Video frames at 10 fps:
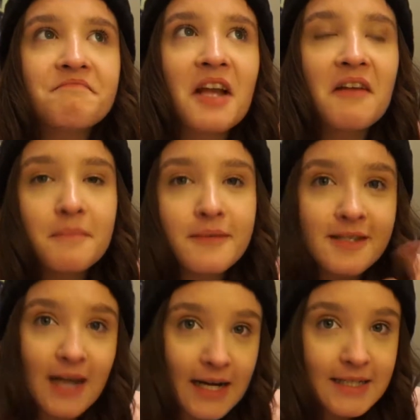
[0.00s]
I
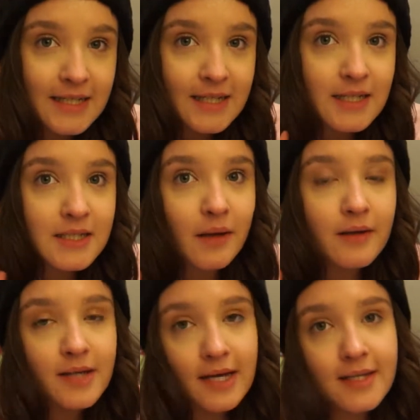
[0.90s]
decided
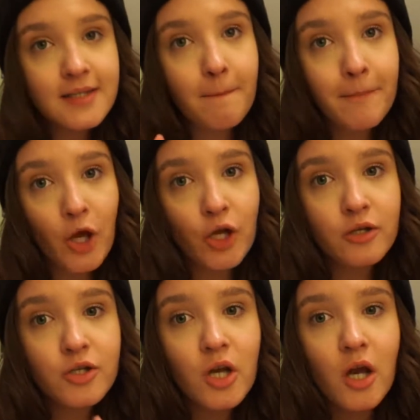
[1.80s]
to
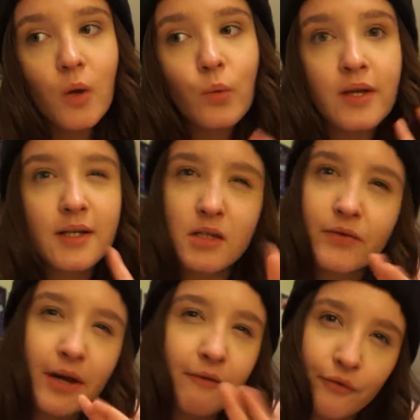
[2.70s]
merge weeks
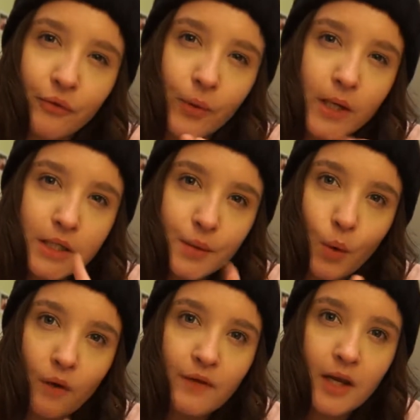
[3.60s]
3 and 4 into
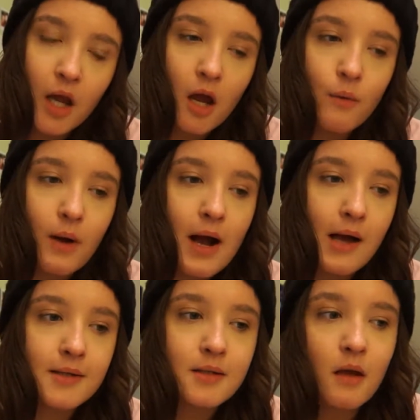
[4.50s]
one video,
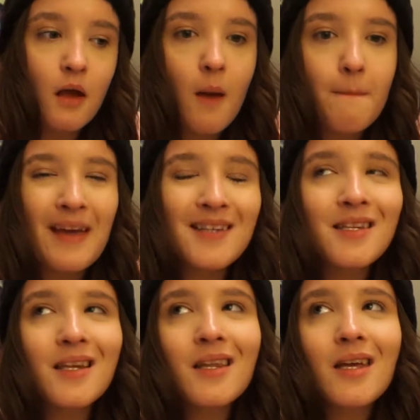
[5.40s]
as
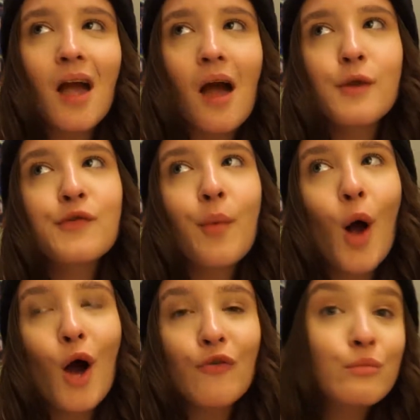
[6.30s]
basically kind of
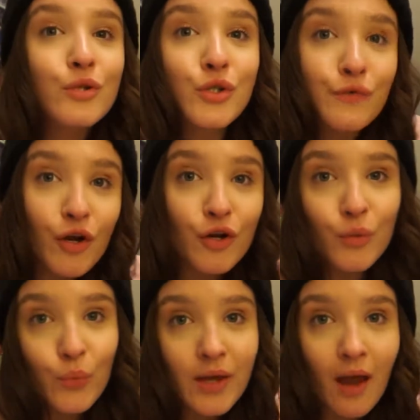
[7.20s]
apart from the stuff going on the
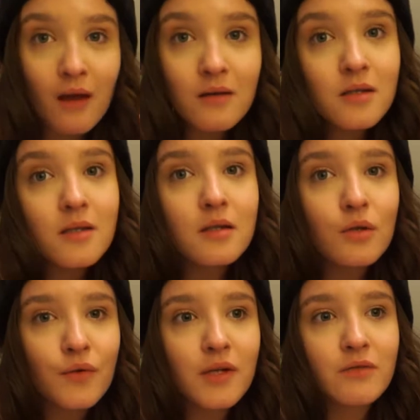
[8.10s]
weekend,
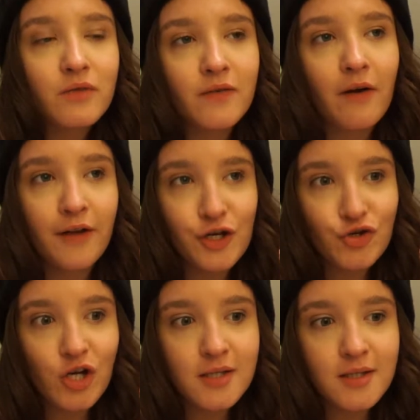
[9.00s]
nothing's really very
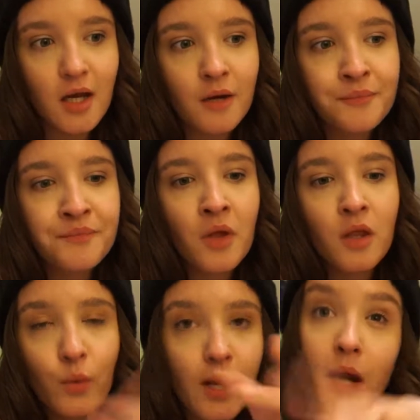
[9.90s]
interesting
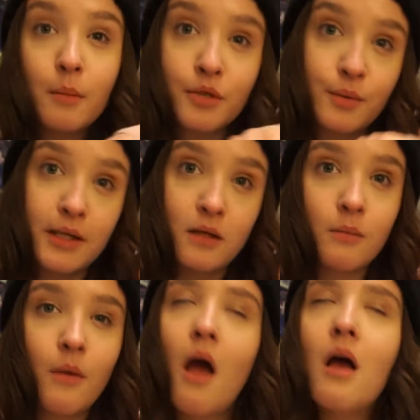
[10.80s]
the weekend in between them.
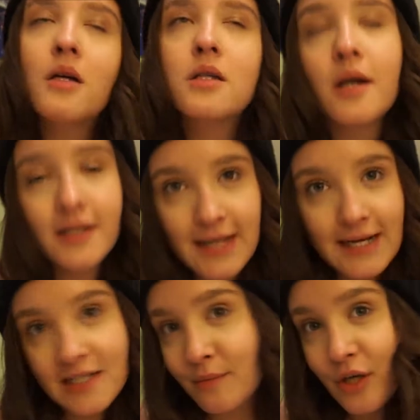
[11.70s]
So I
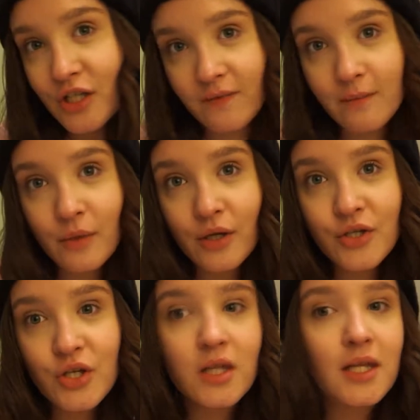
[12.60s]
decided to
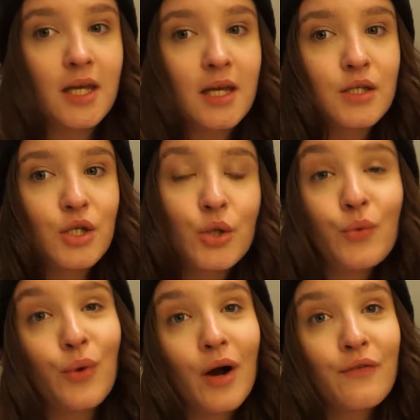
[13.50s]
merge the two